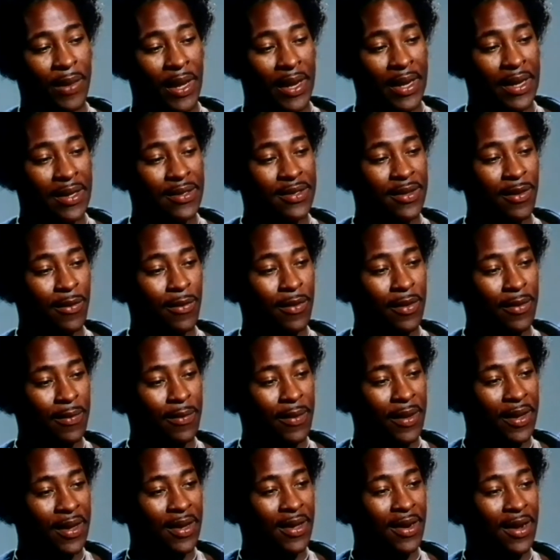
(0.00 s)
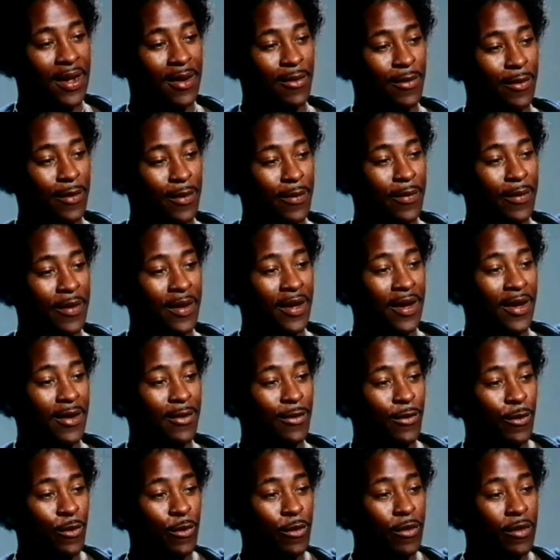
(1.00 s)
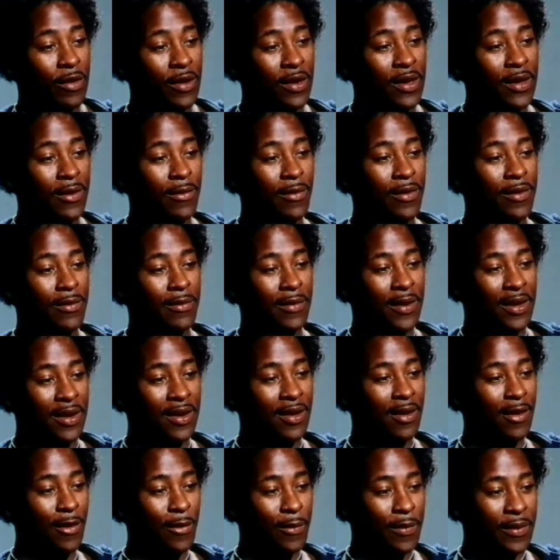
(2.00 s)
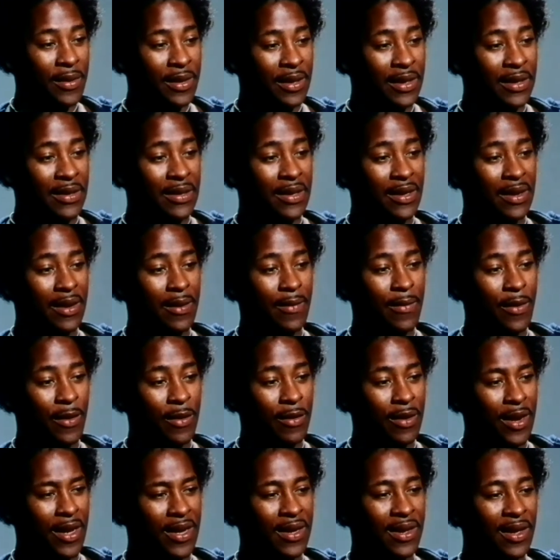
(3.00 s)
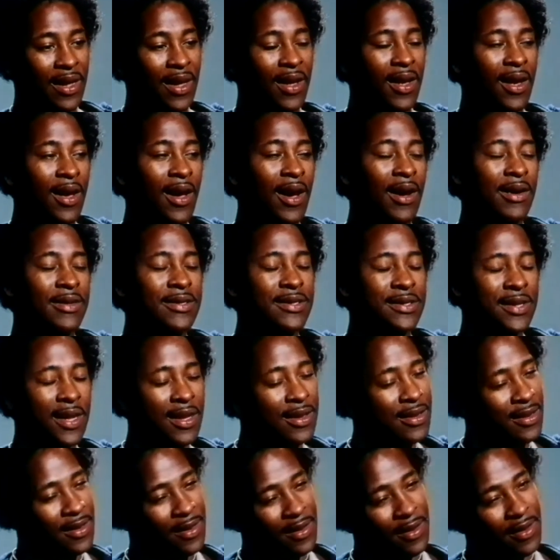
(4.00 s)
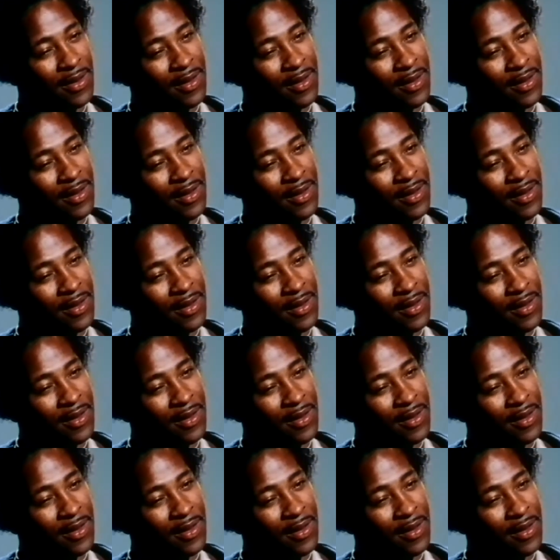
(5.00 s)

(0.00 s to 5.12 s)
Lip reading: I guess I would be, and I really would admit openly that I'm hurt. I said